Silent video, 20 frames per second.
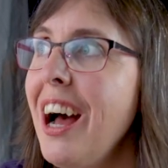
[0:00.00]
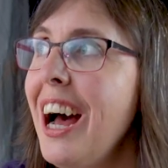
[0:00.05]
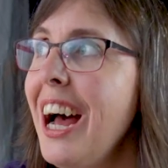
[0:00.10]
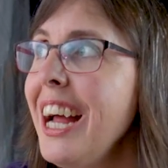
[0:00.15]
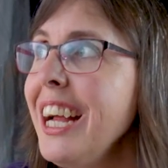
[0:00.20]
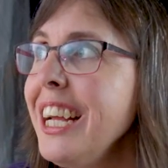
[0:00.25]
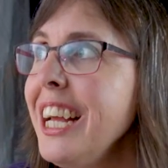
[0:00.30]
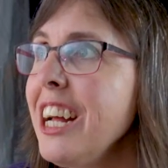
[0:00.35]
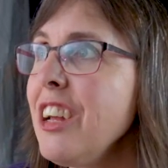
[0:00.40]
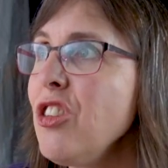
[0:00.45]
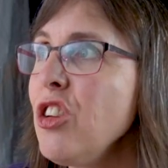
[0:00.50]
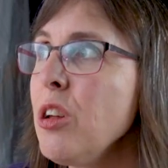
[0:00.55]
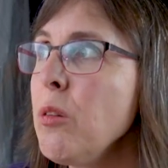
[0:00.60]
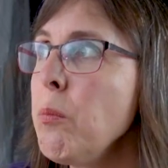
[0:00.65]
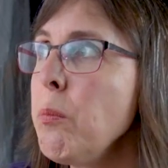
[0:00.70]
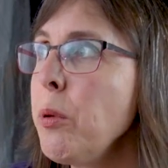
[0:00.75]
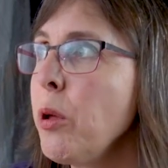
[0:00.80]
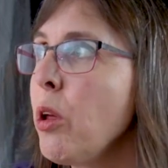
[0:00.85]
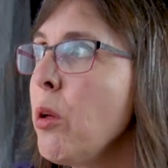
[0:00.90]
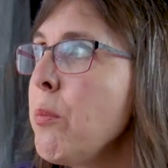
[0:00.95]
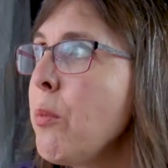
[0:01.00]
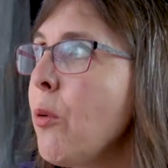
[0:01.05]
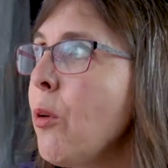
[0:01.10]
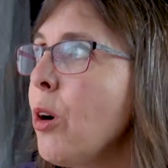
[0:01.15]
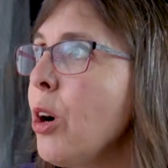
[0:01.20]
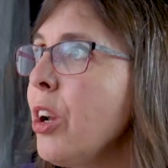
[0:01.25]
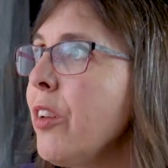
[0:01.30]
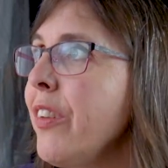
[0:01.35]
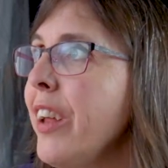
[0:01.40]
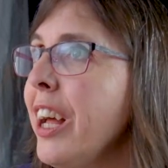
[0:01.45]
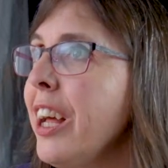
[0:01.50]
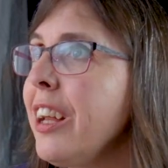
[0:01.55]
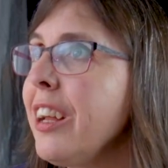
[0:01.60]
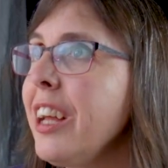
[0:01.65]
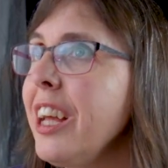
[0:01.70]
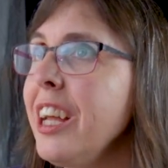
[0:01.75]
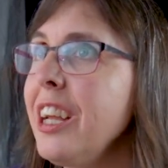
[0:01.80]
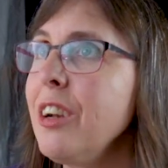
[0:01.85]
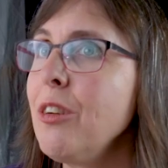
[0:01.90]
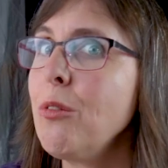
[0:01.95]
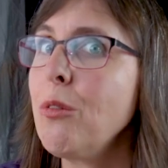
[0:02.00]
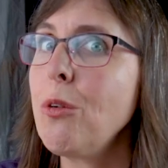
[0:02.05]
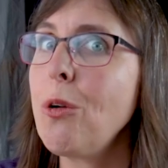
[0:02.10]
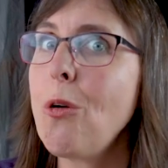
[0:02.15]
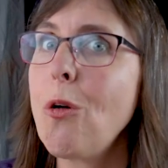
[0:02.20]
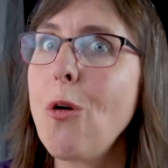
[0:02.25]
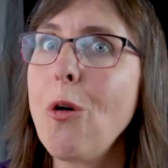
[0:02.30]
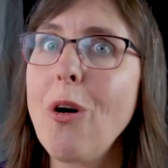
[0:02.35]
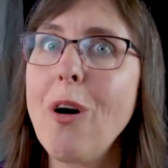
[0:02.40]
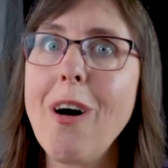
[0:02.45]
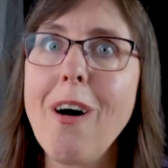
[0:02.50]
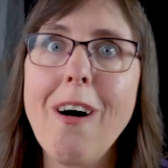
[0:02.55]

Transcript: eye-catching billboard that can roll